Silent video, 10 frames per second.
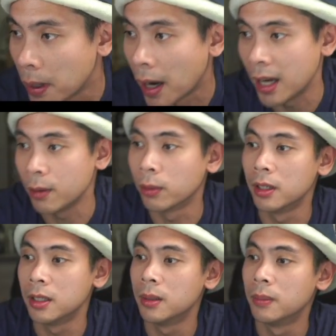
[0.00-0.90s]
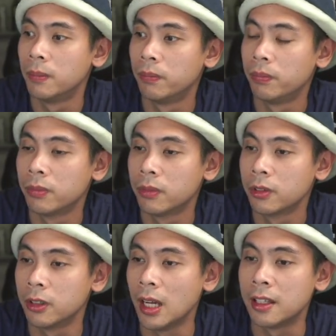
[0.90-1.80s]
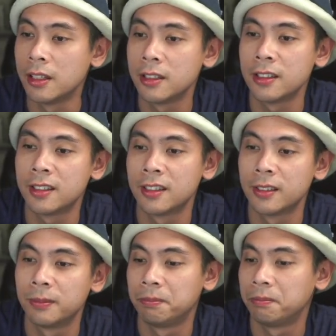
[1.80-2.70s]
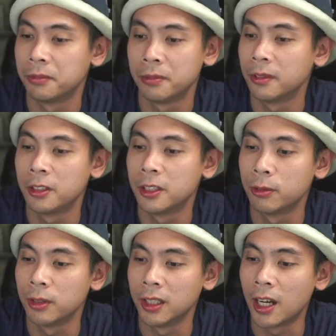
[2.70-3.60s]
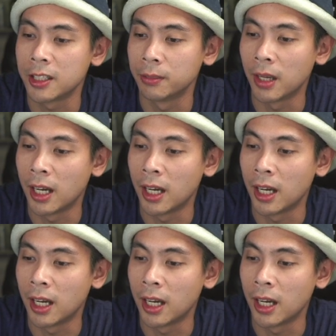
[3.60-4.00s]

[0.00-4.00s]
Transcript: Pi one. So yeah, this is really awesome.